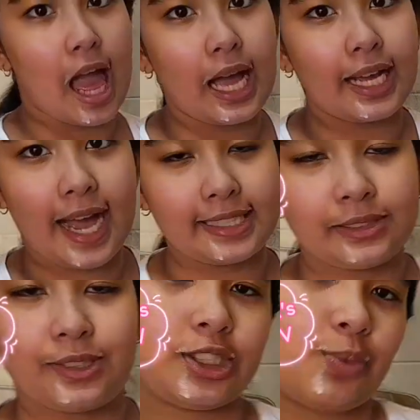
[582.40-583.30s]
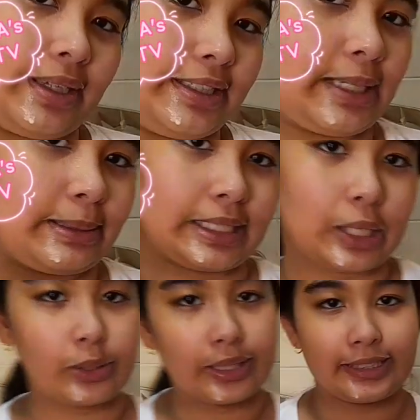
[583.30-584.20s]
Guys, just wait here. I'm gonna
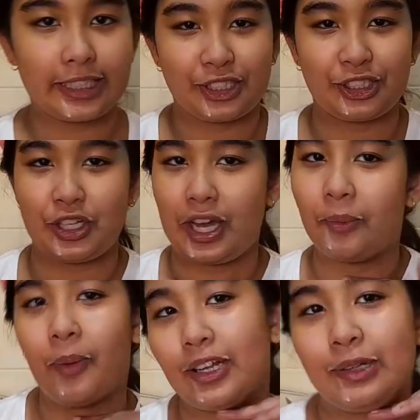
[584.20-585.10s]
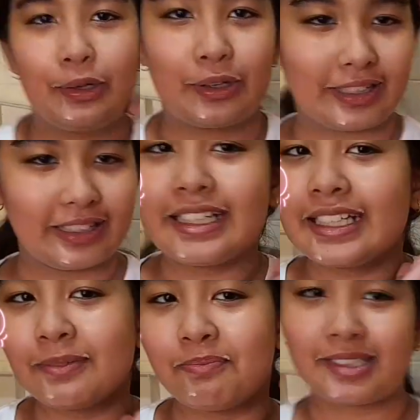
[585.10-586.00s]
go get tissue. I don't want to look
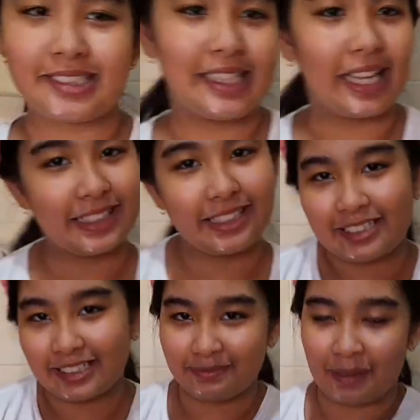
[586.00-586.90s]
messy like this in my